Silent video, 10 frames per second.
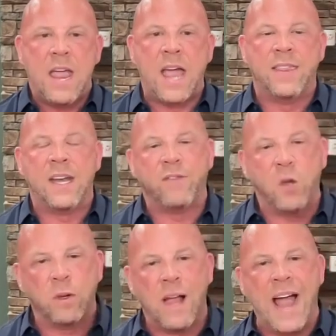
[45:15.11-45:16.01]
And then if
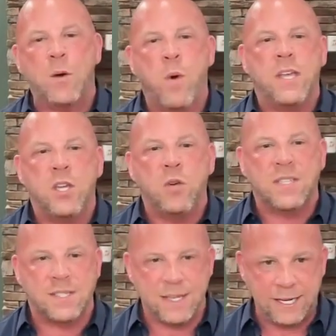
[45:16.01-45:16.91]
you like what you
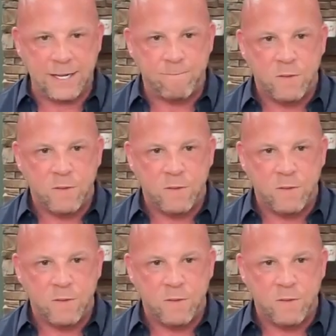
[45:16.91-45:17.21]
see,